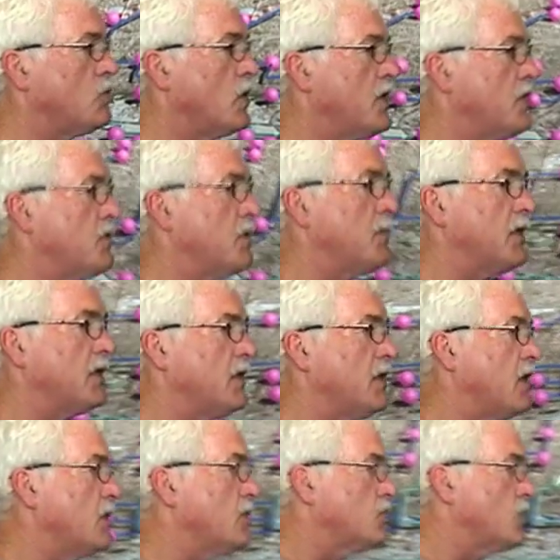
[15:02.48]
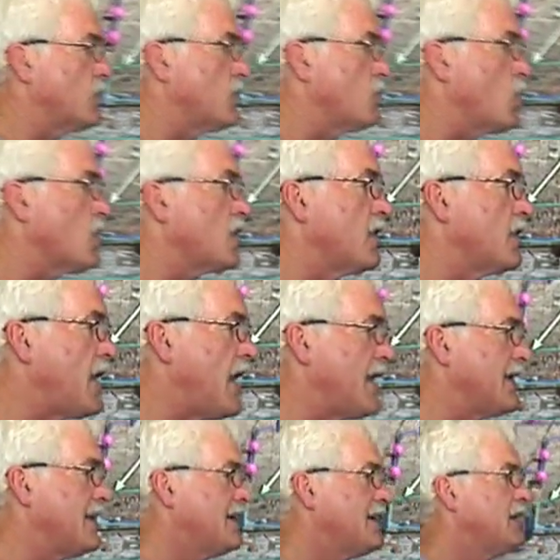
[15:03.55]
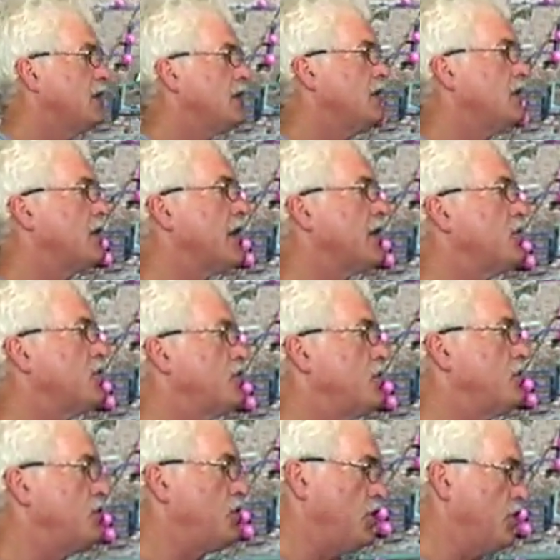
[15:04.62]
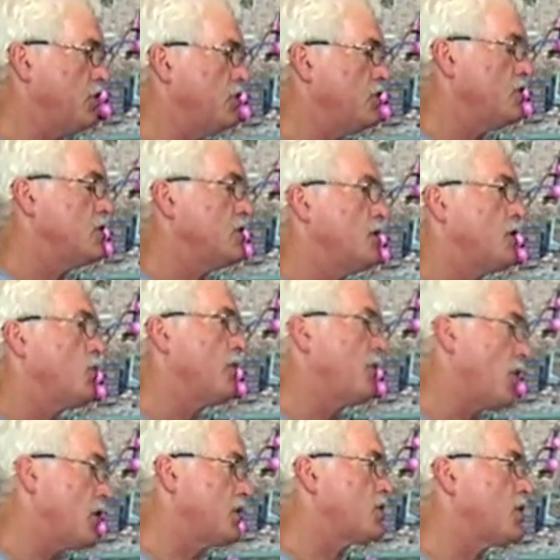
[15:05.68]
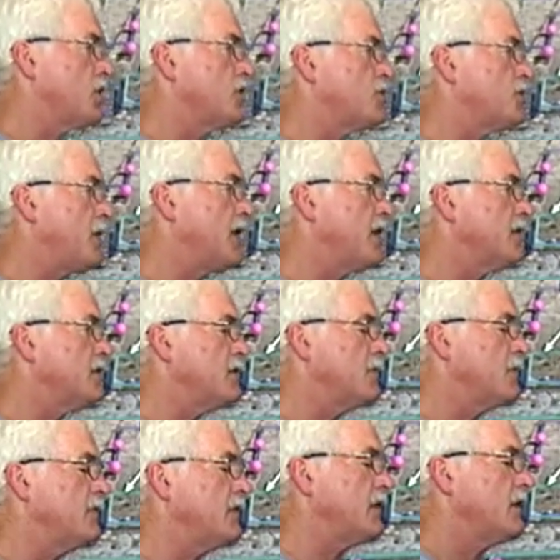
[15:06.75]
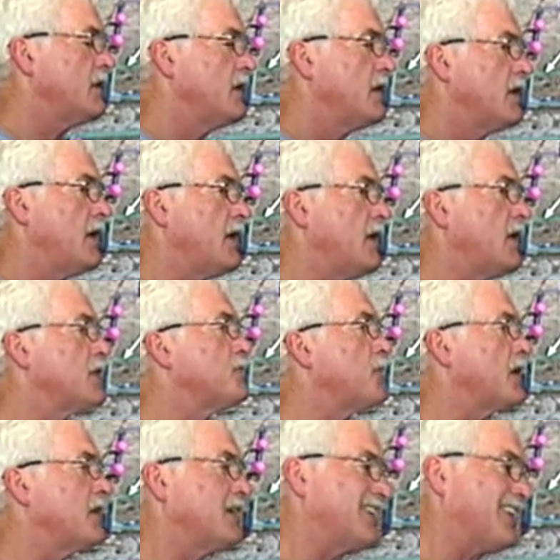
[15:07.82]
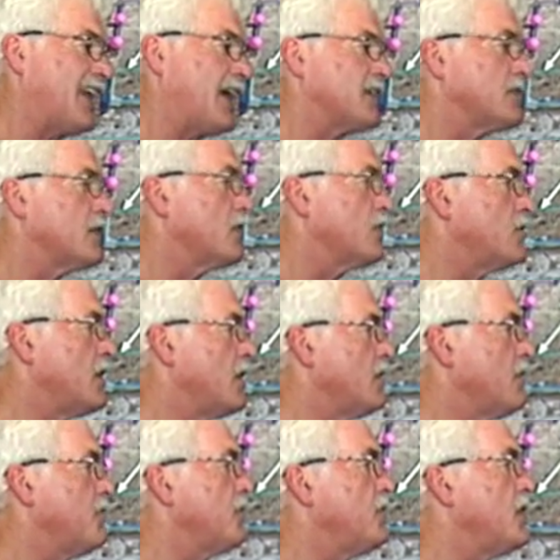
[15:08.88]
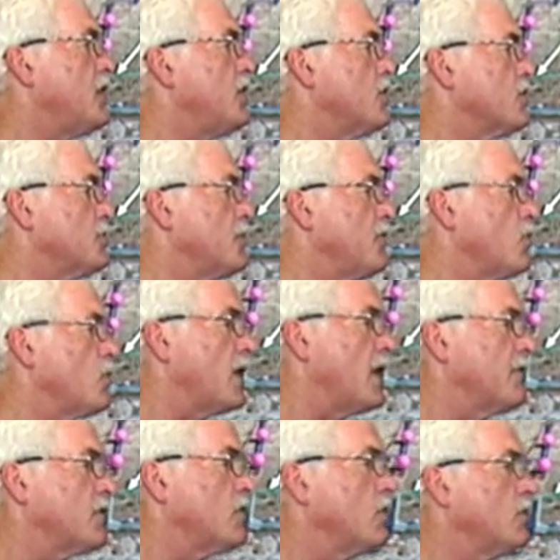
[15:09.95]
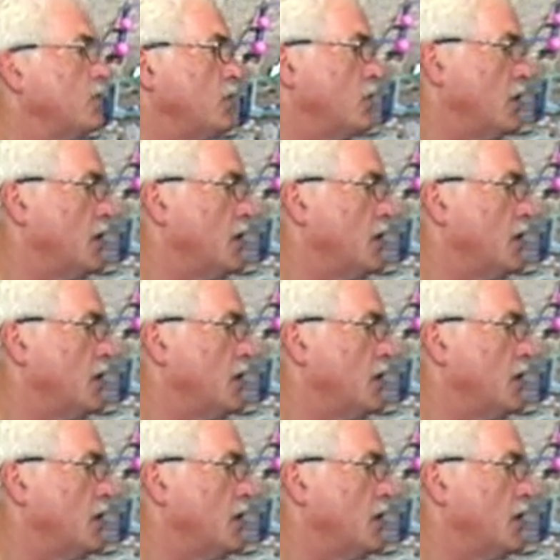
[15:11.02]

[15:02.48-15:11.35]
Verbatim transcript: $23 million worth of work on that next year. We've already started spending some of it and expect it to last another 10 to 15 years before we have to go to it